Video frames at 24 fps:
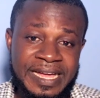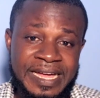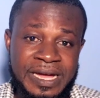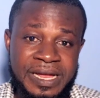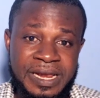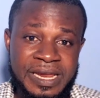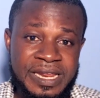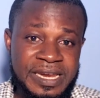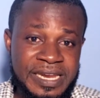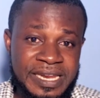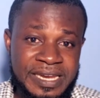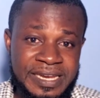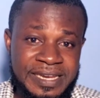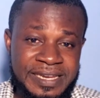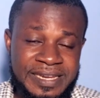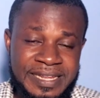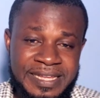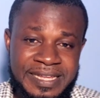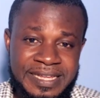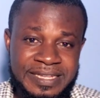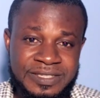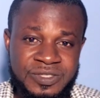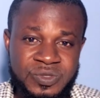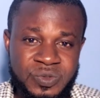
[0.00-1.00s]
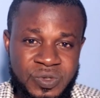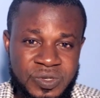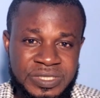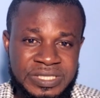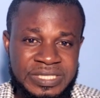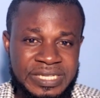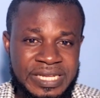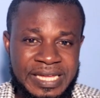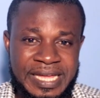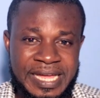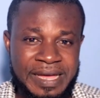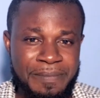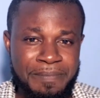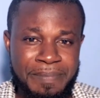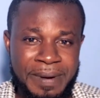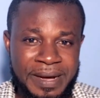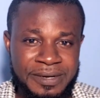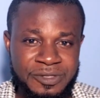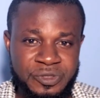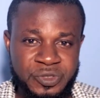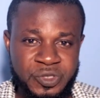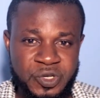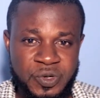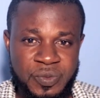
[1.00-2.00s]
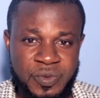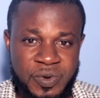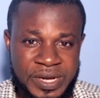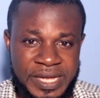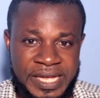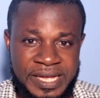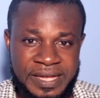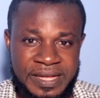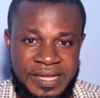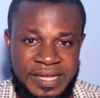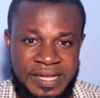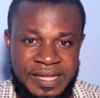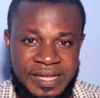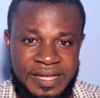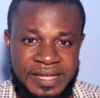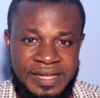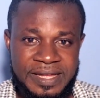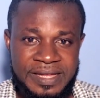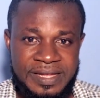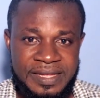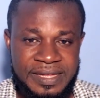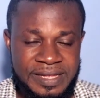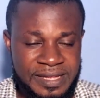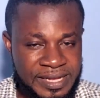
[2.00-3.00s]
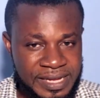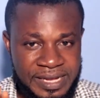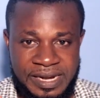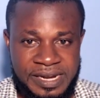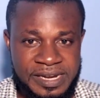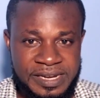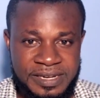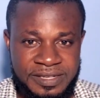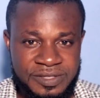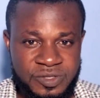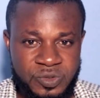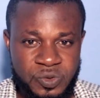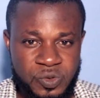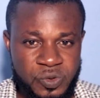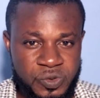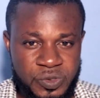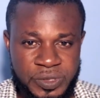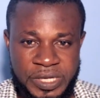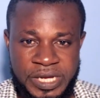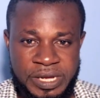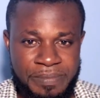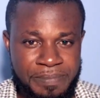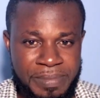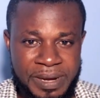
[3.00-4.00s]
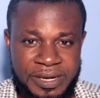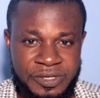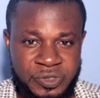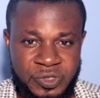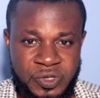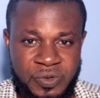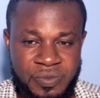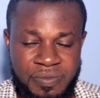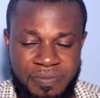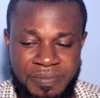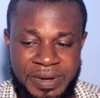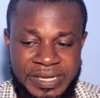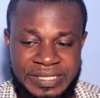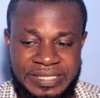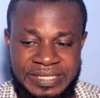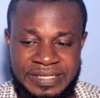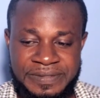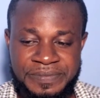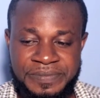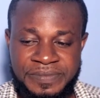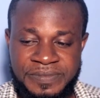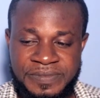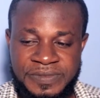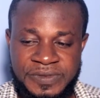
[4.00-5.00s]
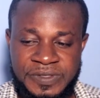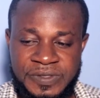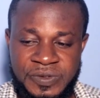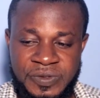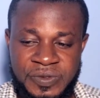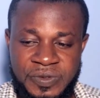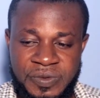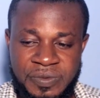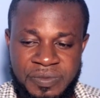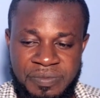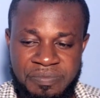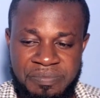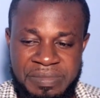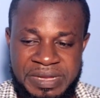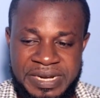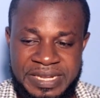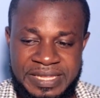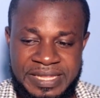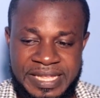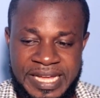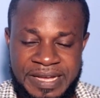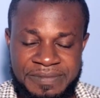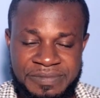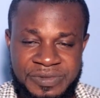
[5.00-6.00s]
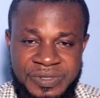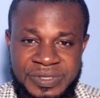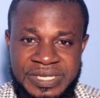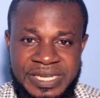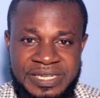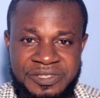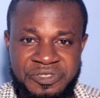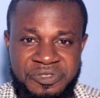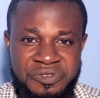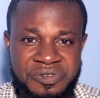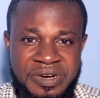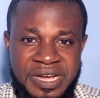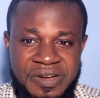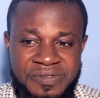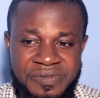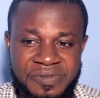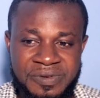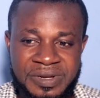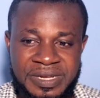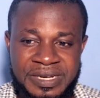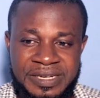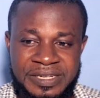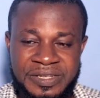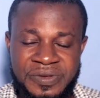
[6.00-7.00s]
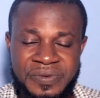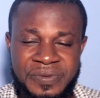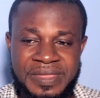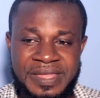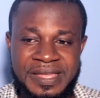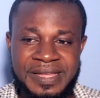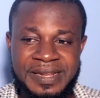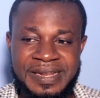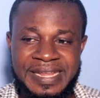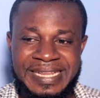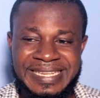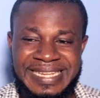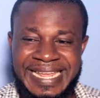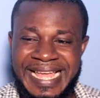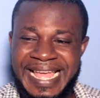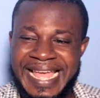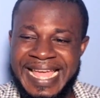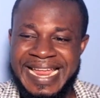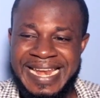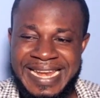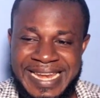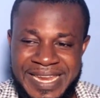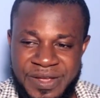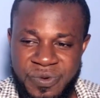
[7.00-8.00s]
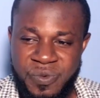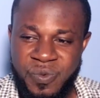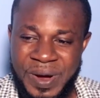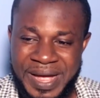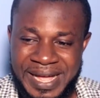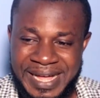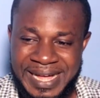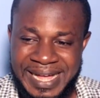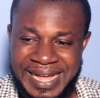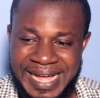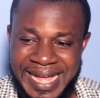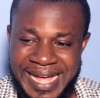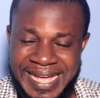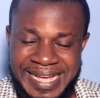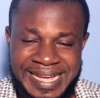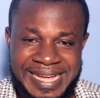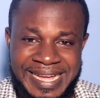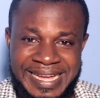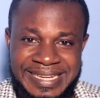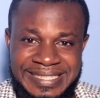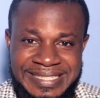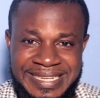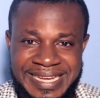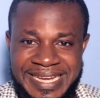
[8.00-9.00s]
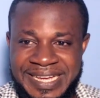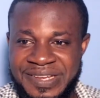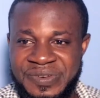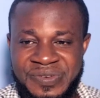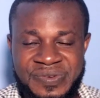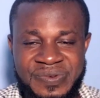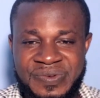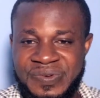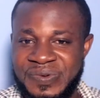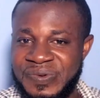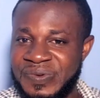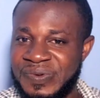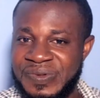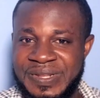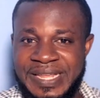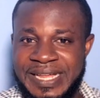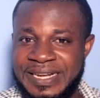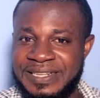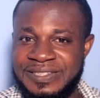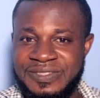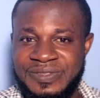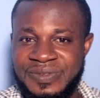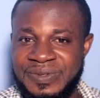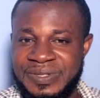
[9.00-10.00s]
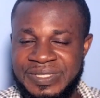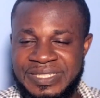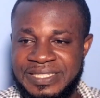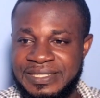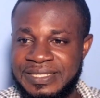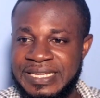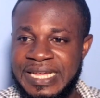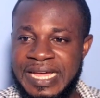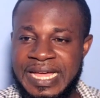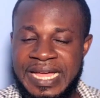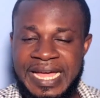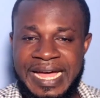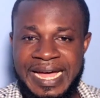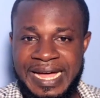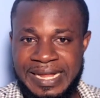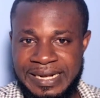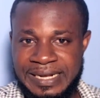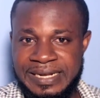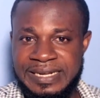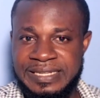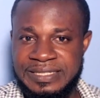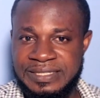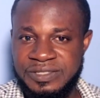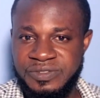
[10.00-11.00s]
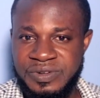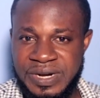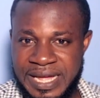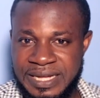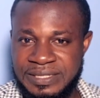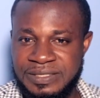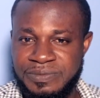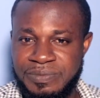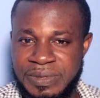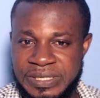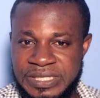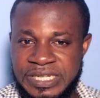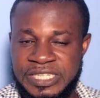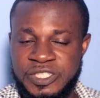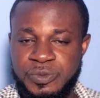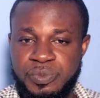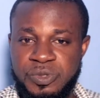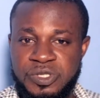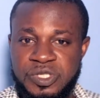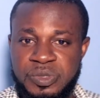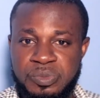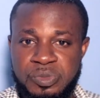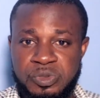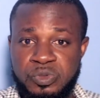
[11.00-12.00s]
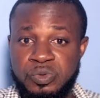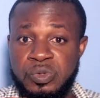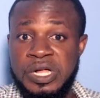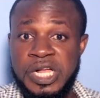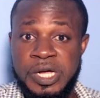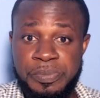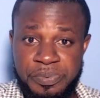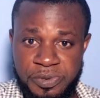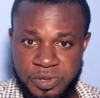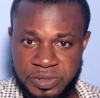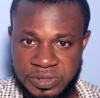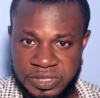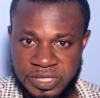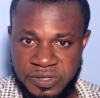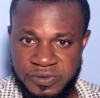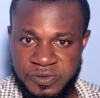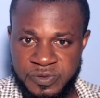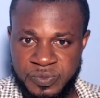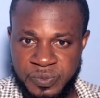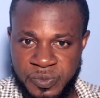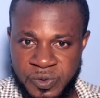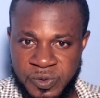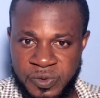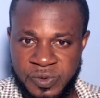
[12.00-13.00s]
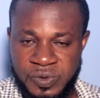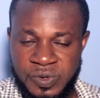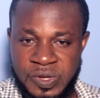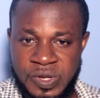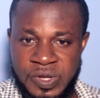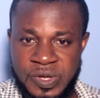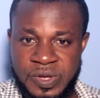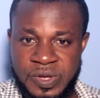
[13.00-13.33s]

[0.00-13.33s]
Cleaning is not a bad job, okay? Cleaning is not a bad job, but many times you just travel and you think that any work I get, I do. No, that is not it. At least try as much as possible to help yourself more.